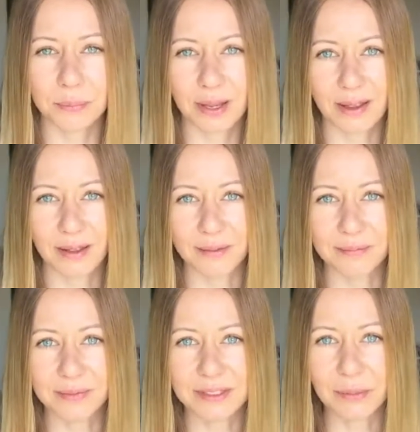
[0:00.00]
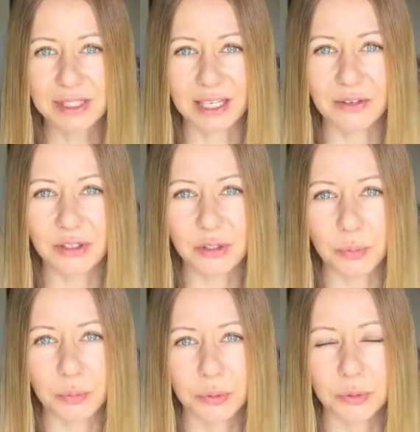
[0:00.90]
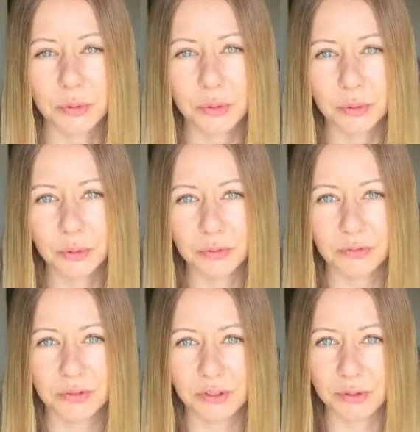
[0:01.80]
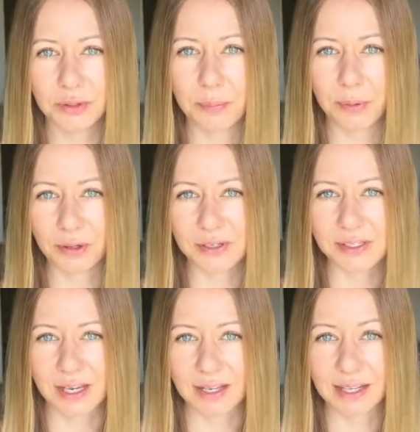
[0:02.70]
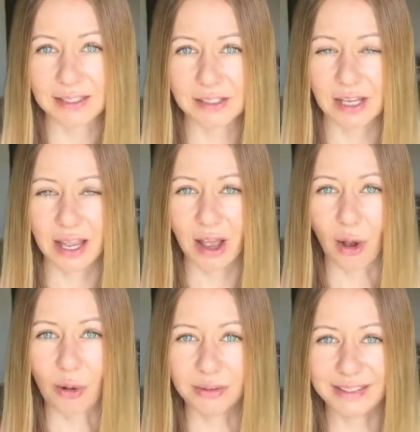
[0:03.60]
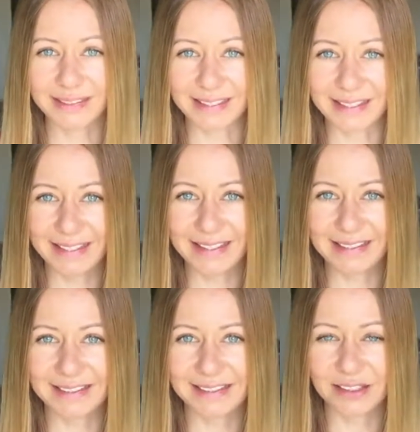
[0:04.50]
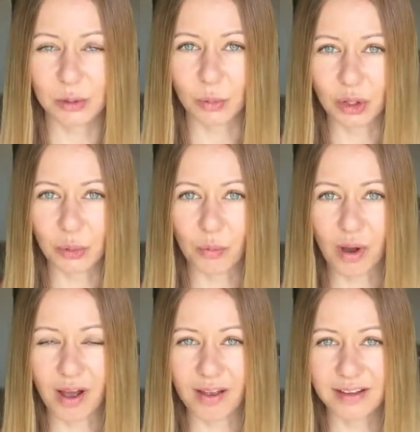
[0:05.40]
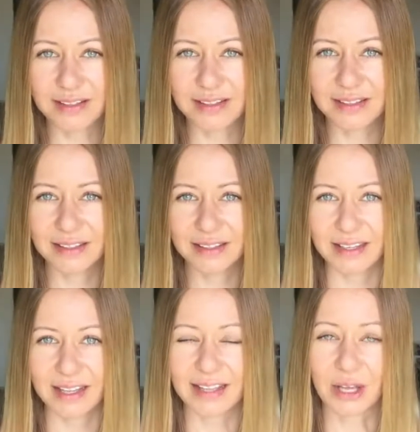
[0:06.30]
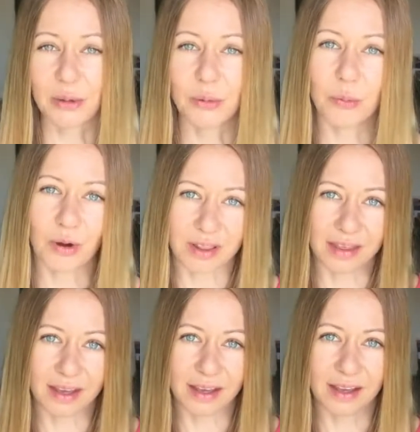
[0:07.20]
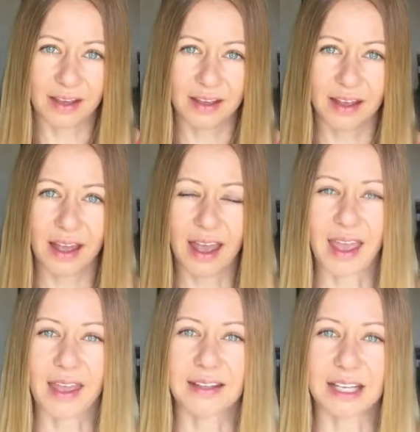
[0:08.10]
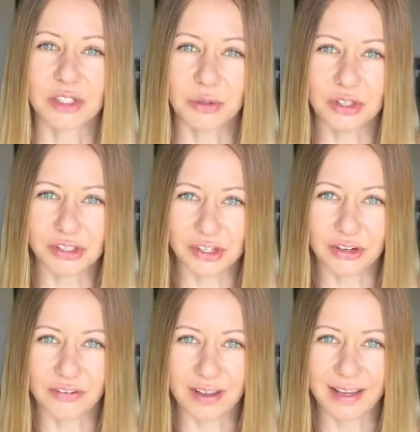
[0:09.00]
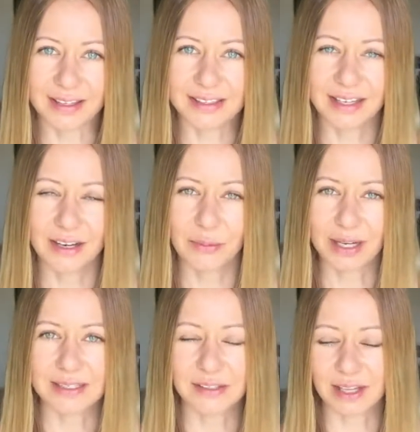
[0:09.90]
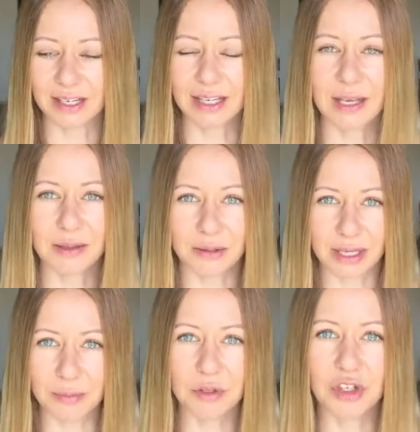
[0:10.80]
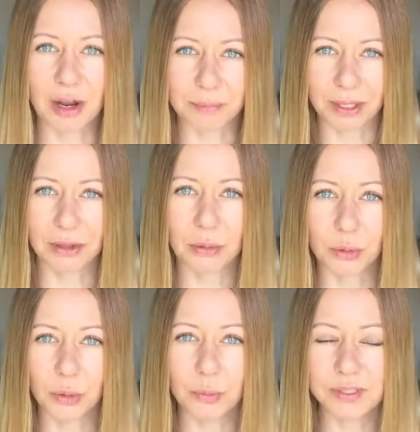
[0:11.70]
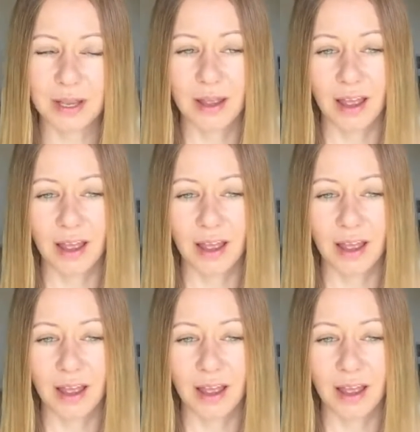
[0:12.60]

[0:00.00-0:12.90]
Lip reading: it's almost like you need to prove to the person that's holding the keys to what you want that you're worthy and that you deserve it, right? So they keep jumping through hoops.